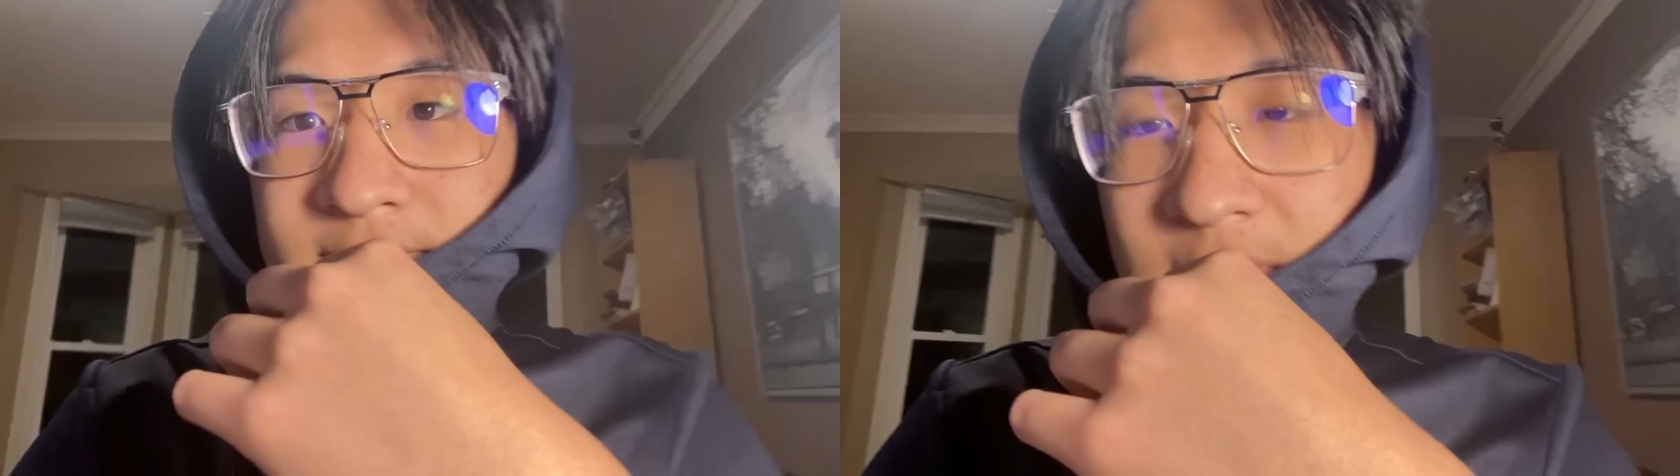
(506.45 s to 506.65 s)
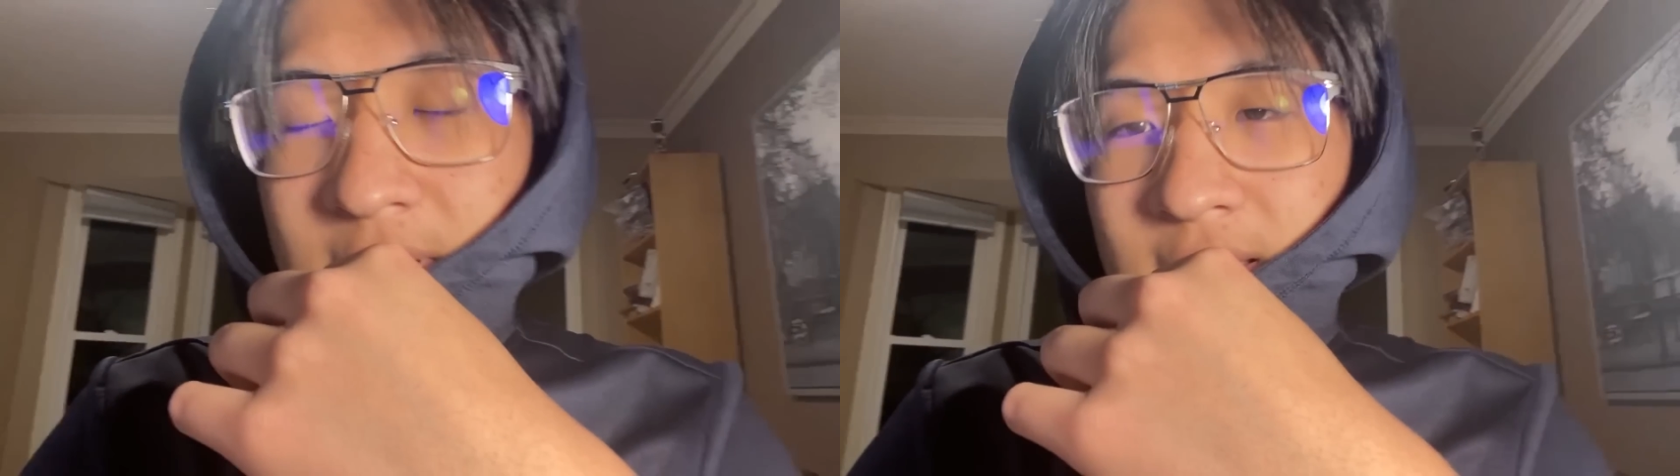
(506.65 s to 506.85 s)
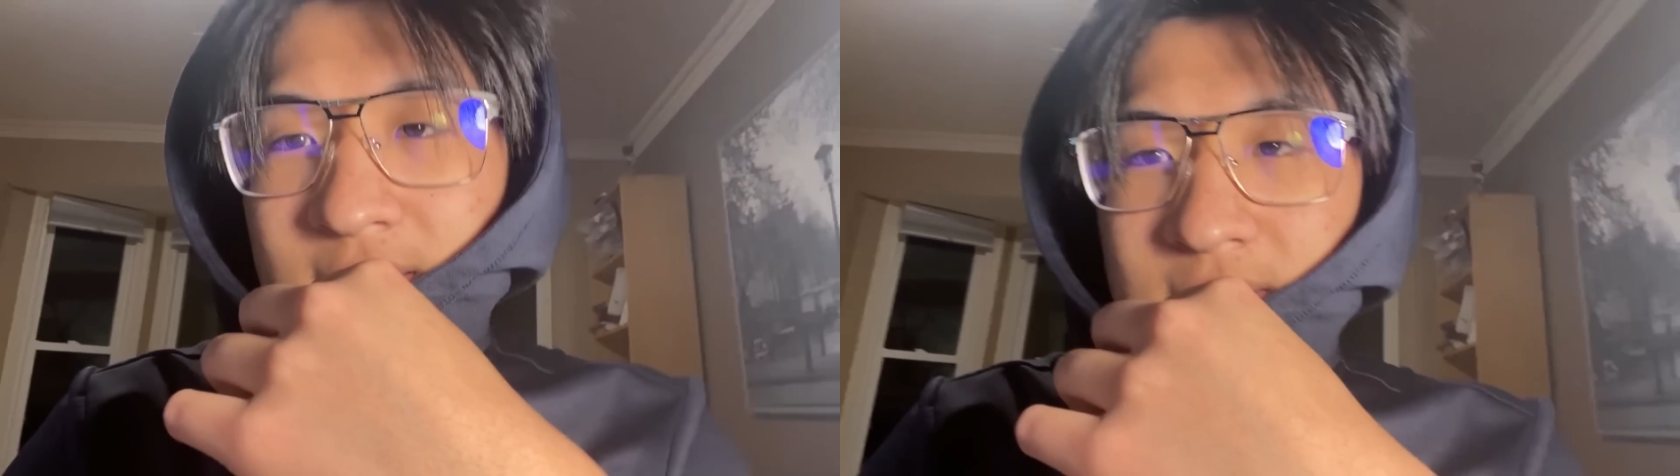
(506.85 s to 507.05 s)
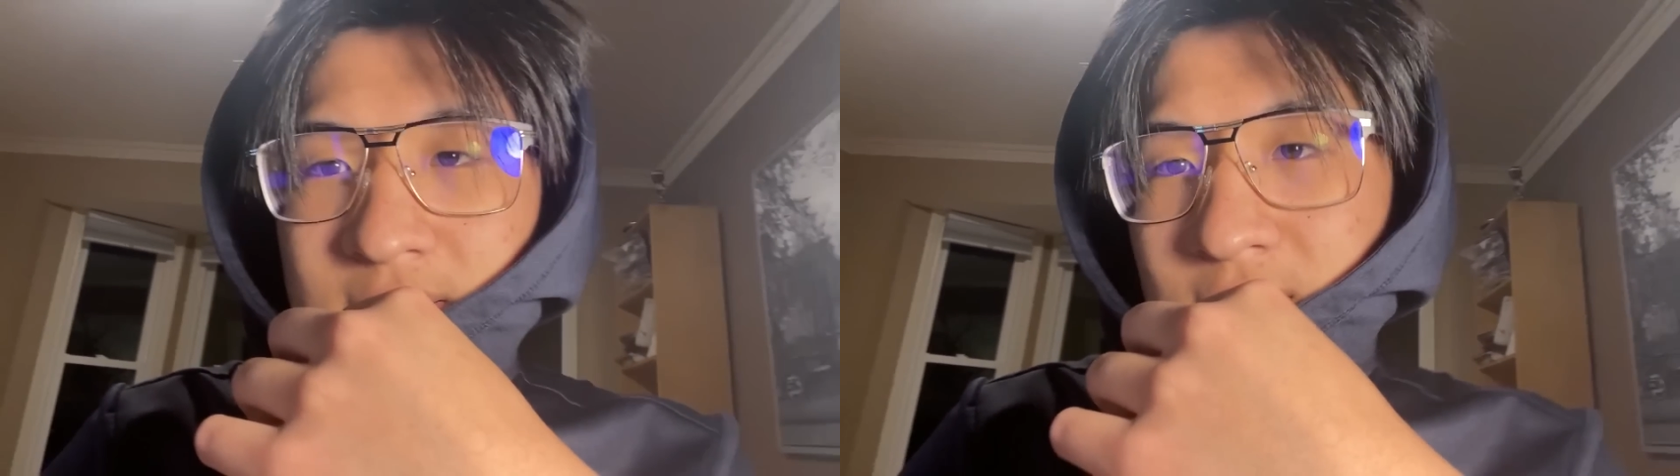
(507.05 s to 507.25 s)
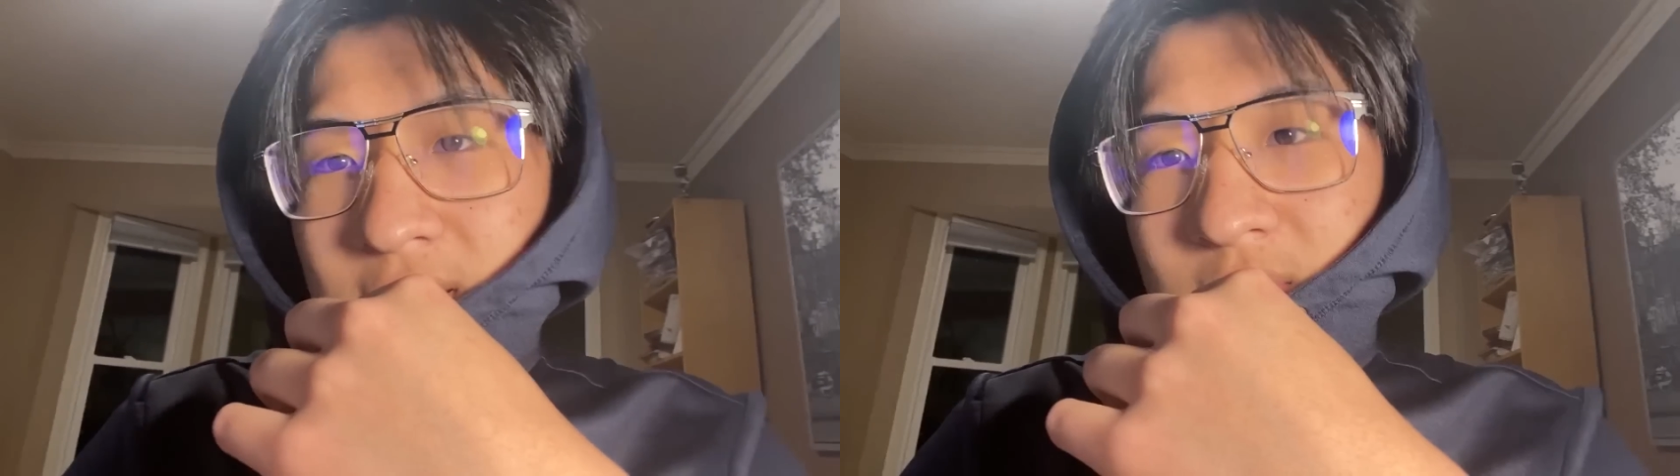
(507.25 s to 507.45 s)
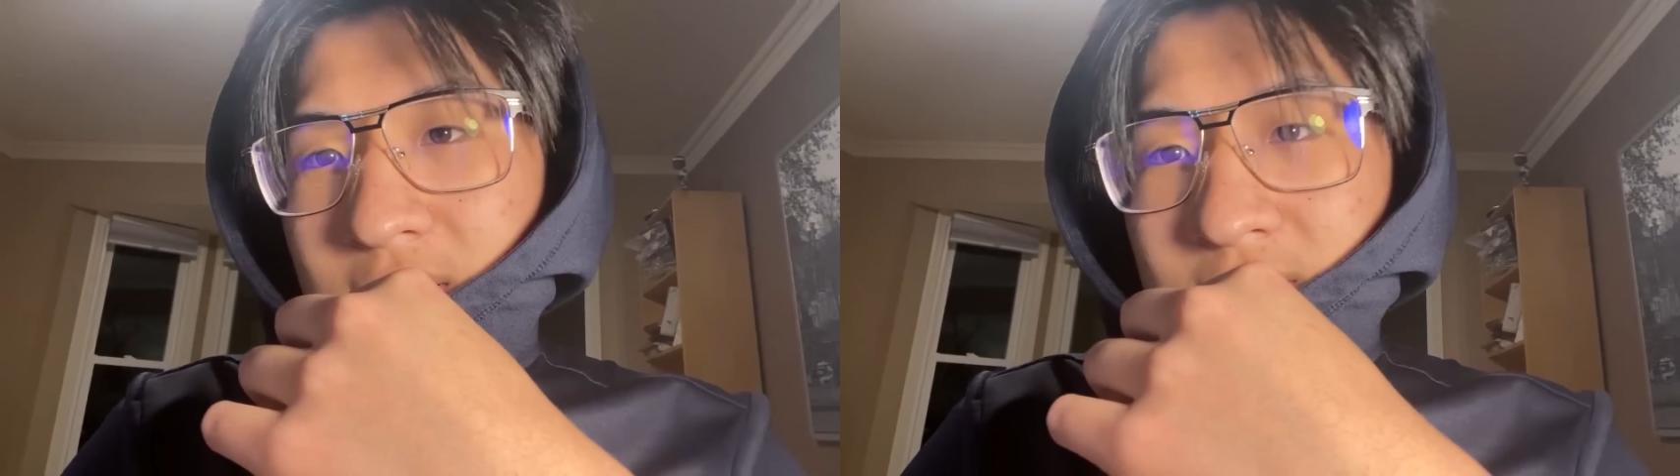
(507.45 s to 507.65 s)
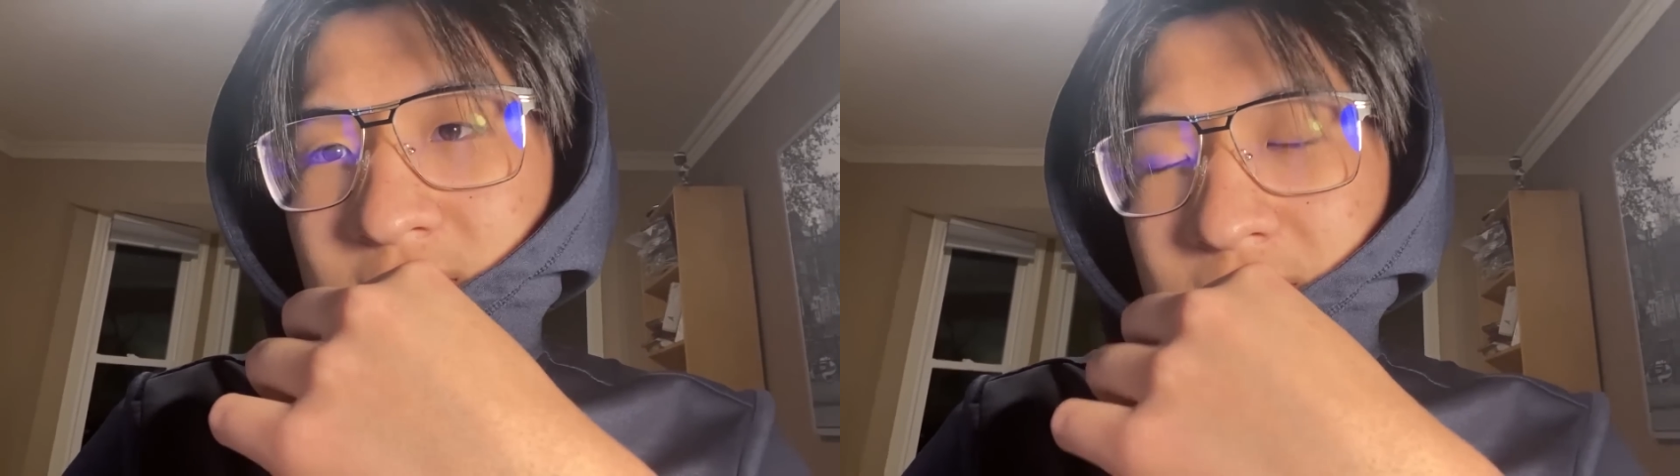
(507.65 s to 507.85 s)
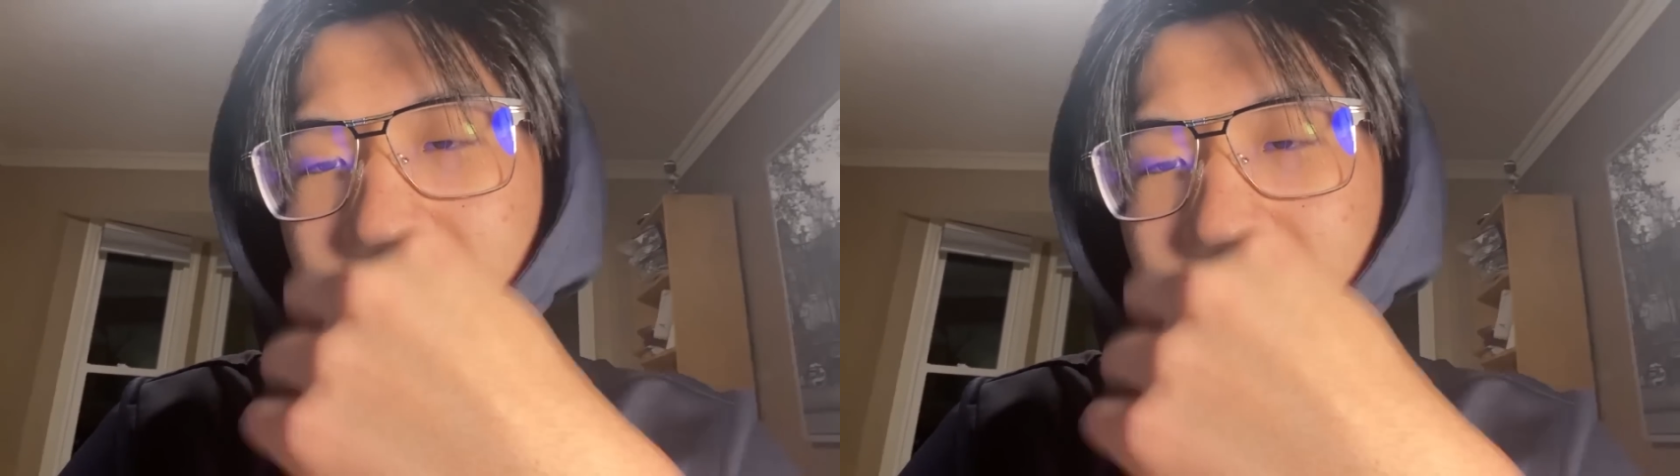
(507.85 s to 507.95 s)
I guess. Okay, whatever,